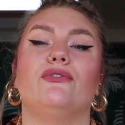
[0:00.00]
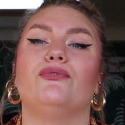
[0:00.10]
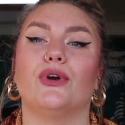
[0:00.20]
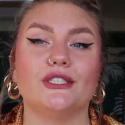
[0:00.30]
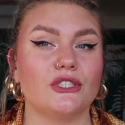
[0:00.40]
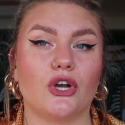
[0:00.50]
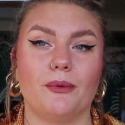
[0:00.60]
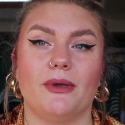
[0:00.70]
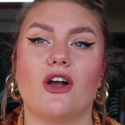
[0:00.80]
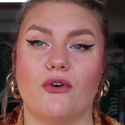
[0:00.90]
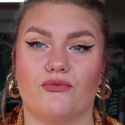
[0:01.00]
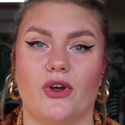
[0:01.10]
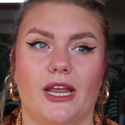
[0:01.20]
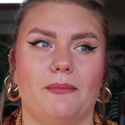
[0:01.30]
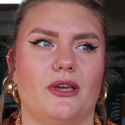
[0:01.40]
at first it's gonna be
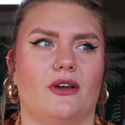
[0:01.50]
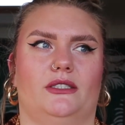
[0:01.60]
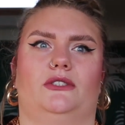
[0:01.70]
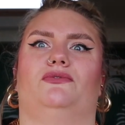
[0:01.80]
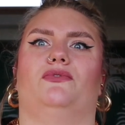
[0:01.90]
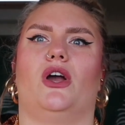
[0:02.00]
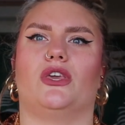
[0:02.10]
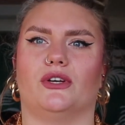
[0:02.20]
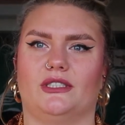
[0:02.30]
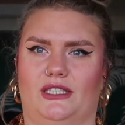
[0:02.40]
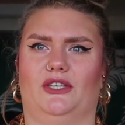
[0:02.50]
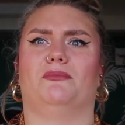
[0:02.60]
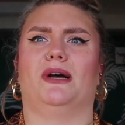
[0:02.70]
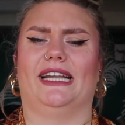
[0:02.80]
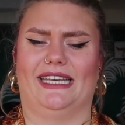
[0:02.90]
confronting, because fuck, you're seeing
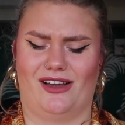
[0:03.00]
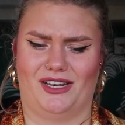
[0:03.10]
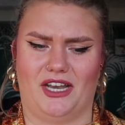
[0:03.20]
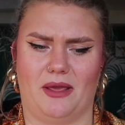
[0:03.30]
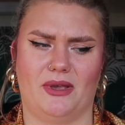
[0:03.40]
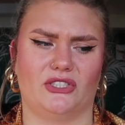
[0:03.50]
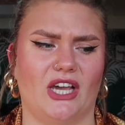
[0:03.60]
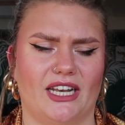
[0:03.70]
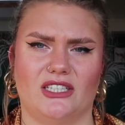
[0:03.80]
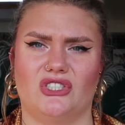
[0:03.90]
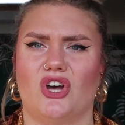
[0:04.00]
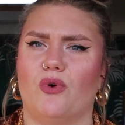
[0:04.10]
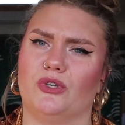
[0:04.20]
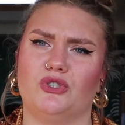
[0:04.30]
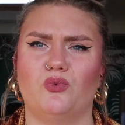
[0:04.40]
your body on an image and it's
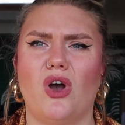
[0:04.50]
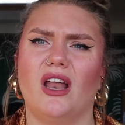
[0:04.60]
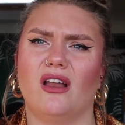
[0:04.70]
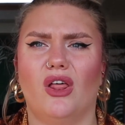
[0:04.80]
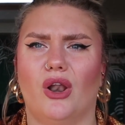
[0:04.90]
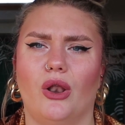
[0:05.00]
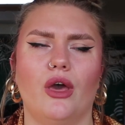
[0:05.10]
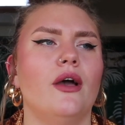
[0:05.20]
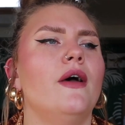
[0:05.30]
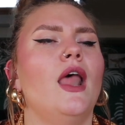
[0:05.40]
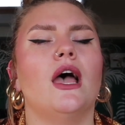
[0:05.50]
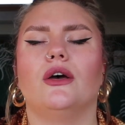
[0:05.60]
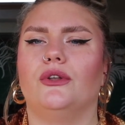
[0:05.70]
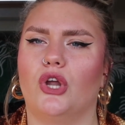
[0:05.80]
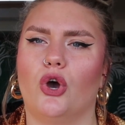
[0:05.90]
not what you want.
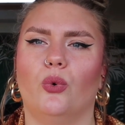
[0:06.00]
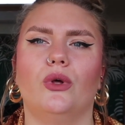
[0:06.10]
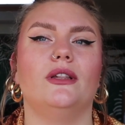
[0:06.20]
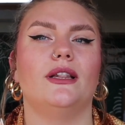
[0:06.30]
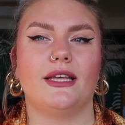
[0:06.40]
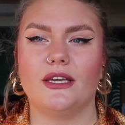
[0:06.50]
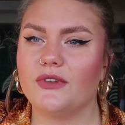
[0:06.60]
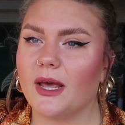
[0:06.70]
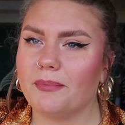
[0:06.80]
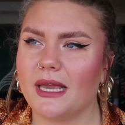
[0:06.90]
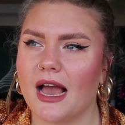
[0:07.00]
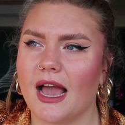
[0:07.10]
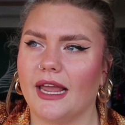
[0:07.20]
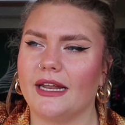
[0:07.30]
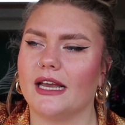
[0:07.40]
No, leave that
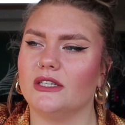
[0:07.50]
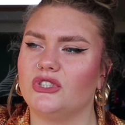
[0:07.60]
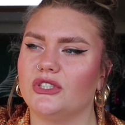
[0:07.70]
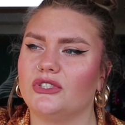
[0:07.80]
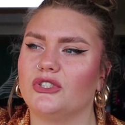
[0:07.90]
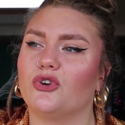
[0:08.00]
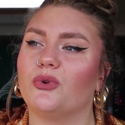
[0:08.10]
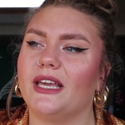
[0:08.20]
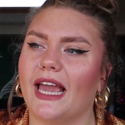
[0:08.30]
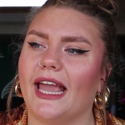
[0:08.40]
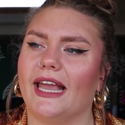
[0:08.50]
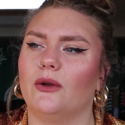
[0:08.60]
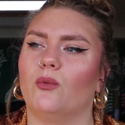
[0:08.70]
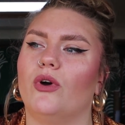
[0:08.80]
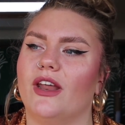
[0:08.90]
behind and just
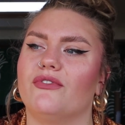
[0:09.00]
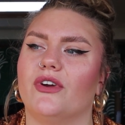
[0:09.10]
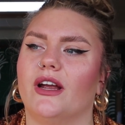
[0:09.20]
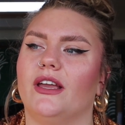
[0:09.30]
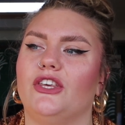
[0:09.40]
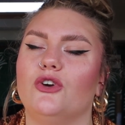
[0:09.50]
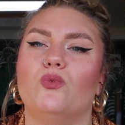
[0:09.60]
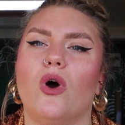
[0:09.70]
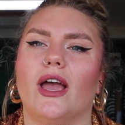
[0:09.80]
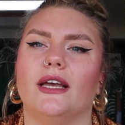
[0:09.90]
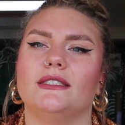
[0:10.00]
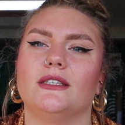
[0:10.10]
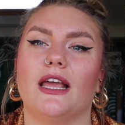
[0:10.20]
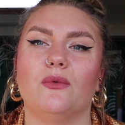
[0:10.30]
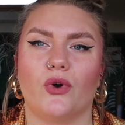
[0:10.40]
create whatever you
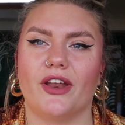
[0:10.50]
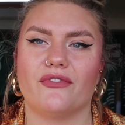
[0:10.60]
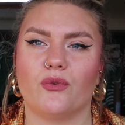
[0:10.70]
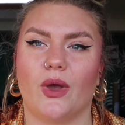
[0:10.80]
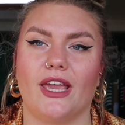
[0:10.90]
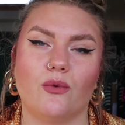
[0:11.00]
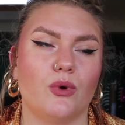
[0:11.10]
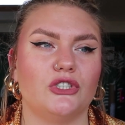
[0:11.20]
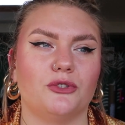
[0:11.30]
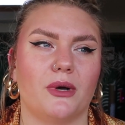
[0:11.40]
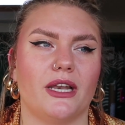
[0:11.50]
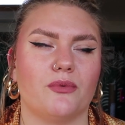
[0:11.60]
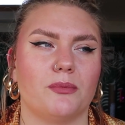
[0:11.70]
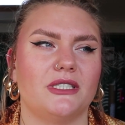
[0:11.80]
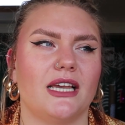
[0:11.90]
want, in whatever way you want your body
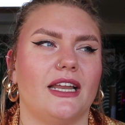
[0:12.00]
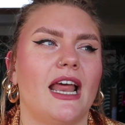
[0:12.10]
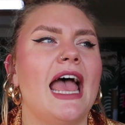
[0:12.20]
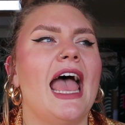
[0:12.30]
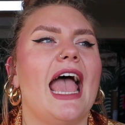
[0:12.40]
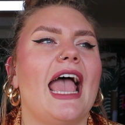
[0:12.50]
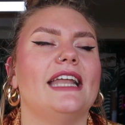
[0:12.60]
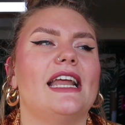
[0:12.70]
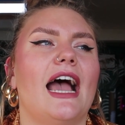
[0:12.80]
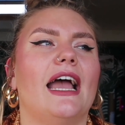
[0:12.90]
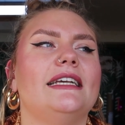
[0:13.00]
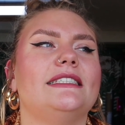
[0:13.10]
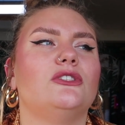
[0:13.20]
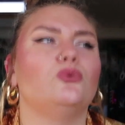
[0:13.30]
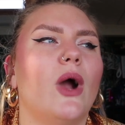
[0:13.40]
represented. And I
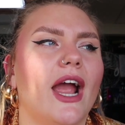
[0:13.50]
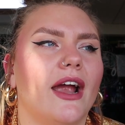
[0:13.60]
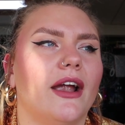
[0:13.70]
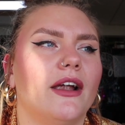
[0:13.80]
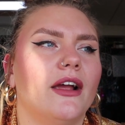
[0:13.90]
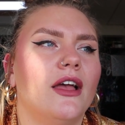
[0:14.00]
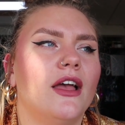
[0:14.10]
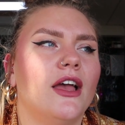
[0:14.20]
swear,